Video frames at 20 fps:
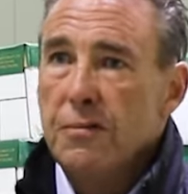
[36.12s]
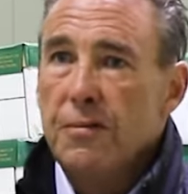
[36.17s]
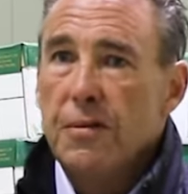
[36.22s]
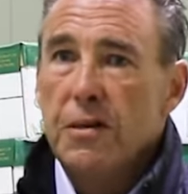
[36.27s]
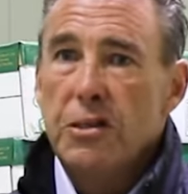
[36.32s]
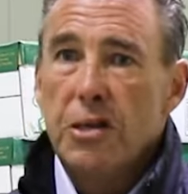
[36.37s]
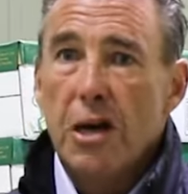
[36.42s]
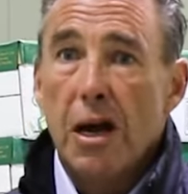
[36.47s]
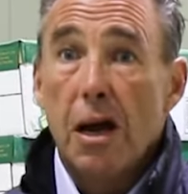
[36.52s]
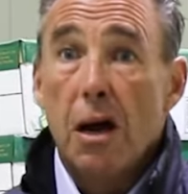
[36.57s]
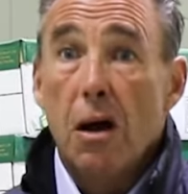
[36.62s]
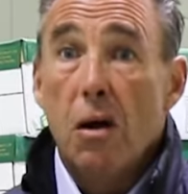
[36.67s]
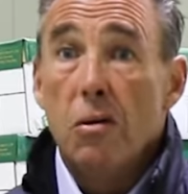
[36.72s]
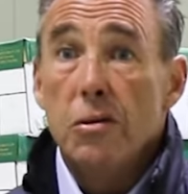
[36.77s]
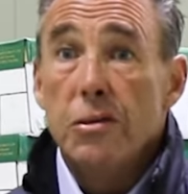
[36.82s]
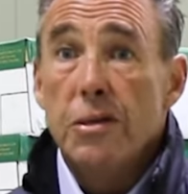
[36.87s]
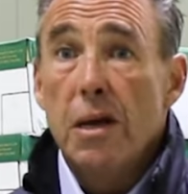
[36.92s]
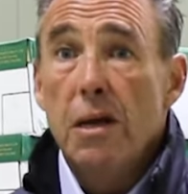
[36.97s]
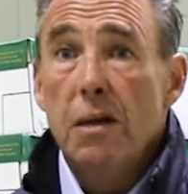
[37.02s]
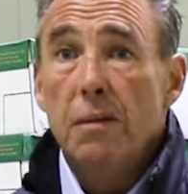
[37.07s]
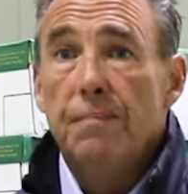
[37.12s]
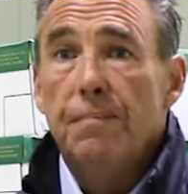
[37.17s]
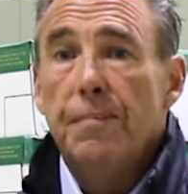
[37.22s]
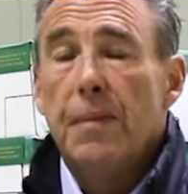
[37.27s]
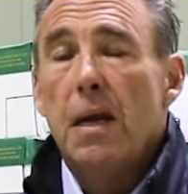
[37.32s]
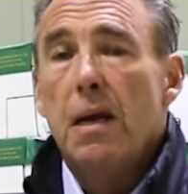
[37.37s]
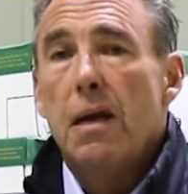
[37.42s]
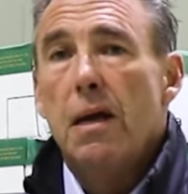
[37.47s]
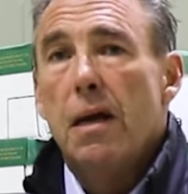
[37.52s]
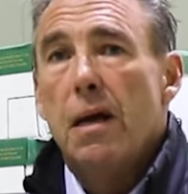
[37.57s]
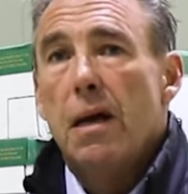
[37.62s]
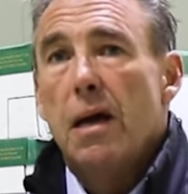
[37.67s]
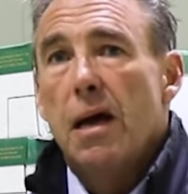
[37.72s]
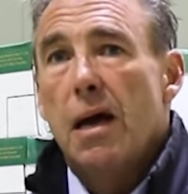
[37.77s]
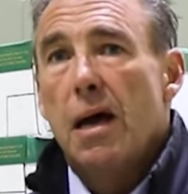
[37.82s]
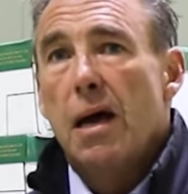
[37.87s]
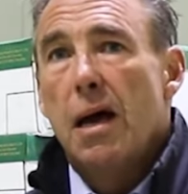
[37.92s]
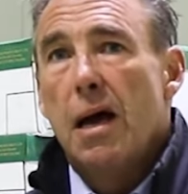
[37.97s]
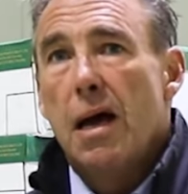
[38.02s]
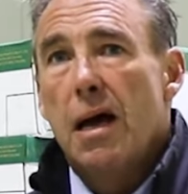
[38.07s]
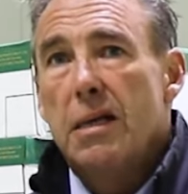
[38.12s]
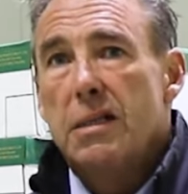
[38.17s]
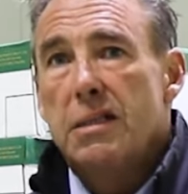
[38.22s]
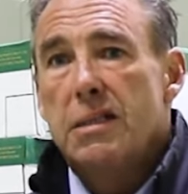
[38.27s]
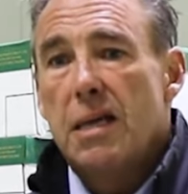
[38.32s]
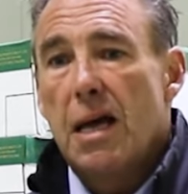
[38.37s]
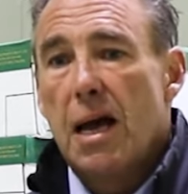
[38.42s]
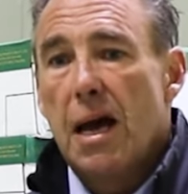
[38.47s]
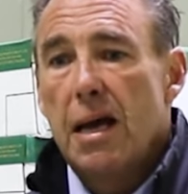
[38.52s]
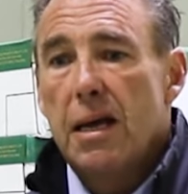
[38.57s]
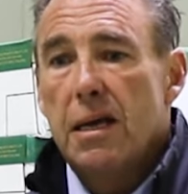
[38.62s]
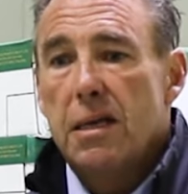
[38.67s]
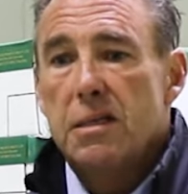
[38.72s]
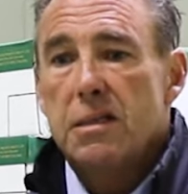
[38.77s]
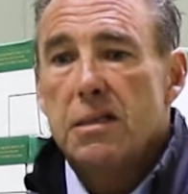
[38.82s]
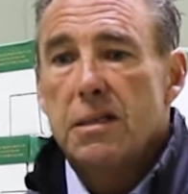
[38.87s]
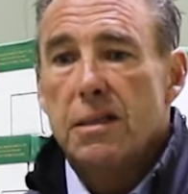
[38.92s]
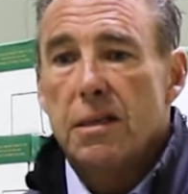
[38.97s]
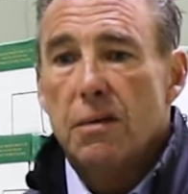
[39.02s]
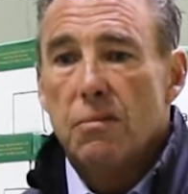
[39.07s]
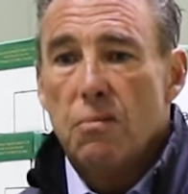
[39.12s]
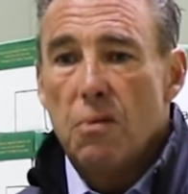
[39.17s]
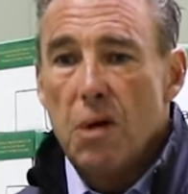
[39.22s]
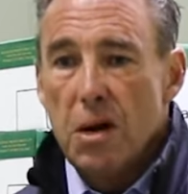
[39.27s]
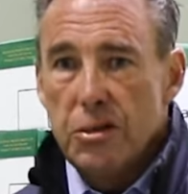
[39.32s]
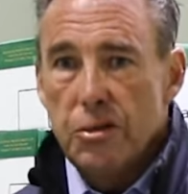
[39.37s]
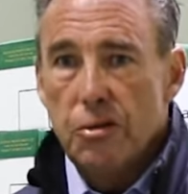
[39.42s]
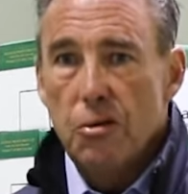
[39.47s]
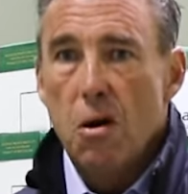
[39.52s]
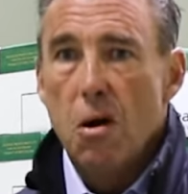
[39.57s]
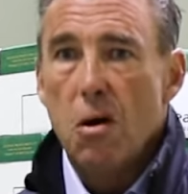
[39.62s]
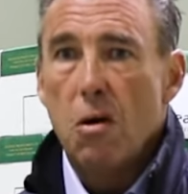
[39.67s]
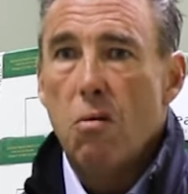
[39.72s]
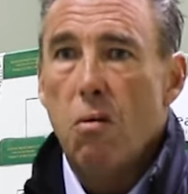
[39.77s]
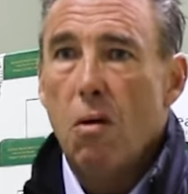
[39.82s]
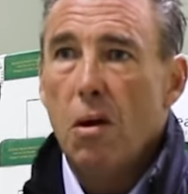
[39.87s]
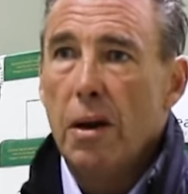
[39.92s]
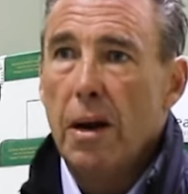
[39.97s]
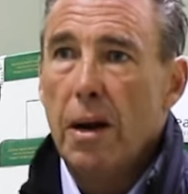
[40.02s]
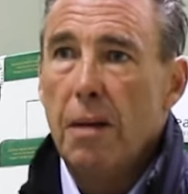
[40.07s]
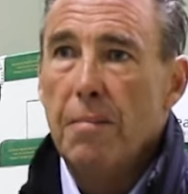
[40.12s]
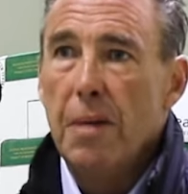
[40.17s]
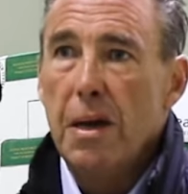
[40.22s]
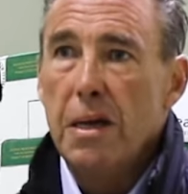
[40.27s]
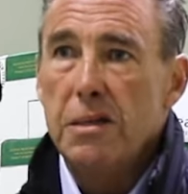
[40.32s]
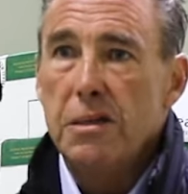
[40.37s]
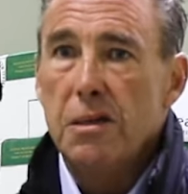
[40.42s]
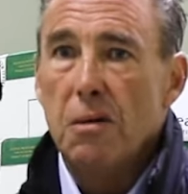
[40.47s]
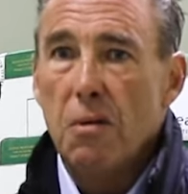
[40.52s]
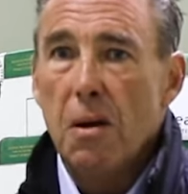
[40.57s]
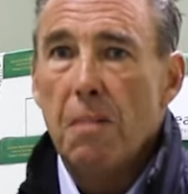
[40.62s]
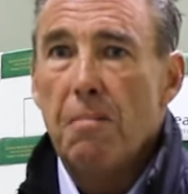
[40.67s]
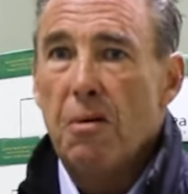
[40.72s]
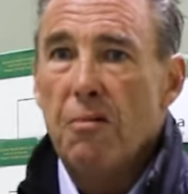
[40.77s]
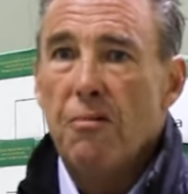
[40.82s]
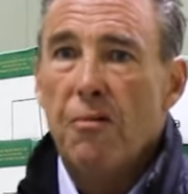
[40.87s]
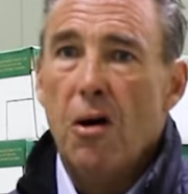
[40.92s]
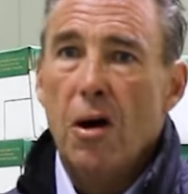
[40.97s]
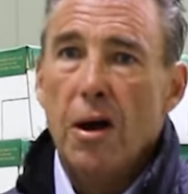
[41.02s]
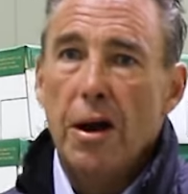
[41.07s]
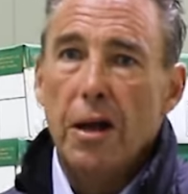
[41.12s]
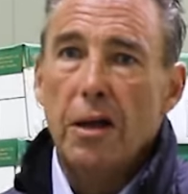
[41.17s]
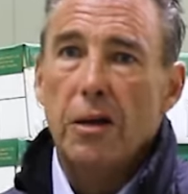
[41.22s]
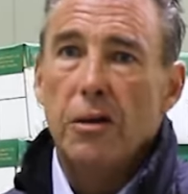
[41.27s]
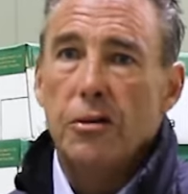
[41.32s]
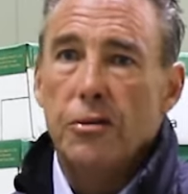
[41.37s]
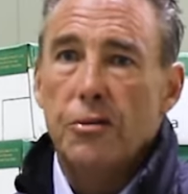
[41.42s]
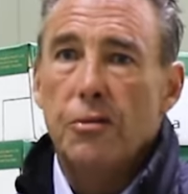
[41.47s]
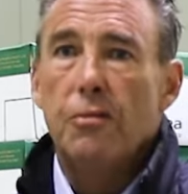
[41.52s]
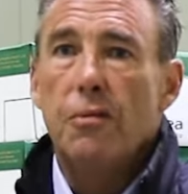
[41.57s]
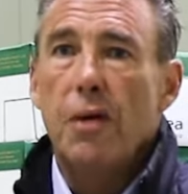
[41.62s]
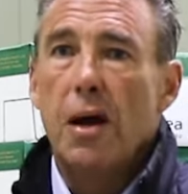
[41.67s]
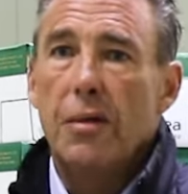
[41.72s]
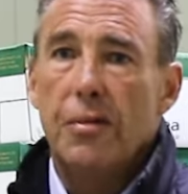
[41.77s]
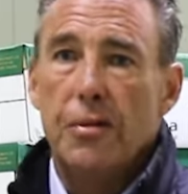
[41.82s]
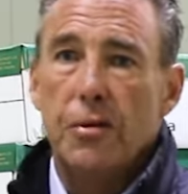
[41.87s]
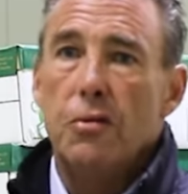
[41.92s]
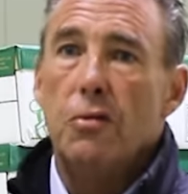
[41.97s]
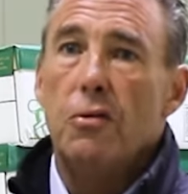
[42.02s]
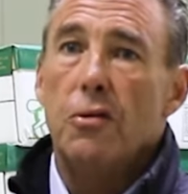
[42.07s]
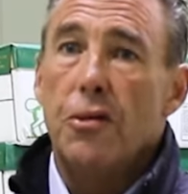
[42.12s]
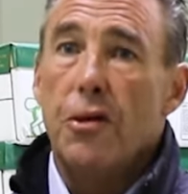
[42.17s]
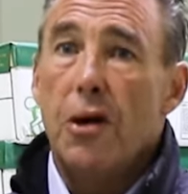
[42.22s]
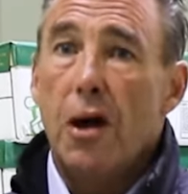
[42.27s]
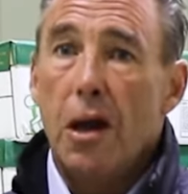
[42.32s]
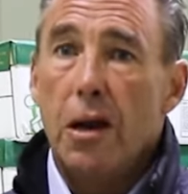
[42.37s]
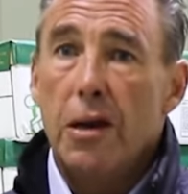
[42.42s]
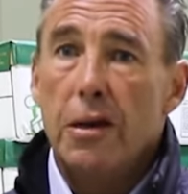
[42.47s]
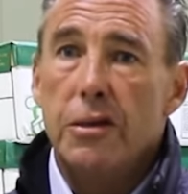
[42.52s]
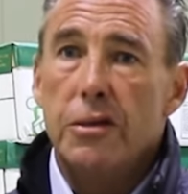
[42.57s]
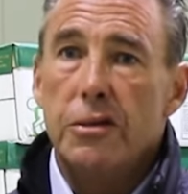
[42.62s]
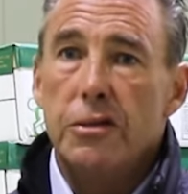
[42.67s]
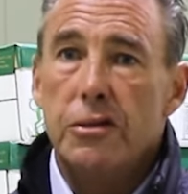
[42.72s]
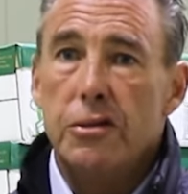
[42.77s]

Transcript: for JR Wholesale. It takes the restaurant quality meats that we're providing throughout the North Island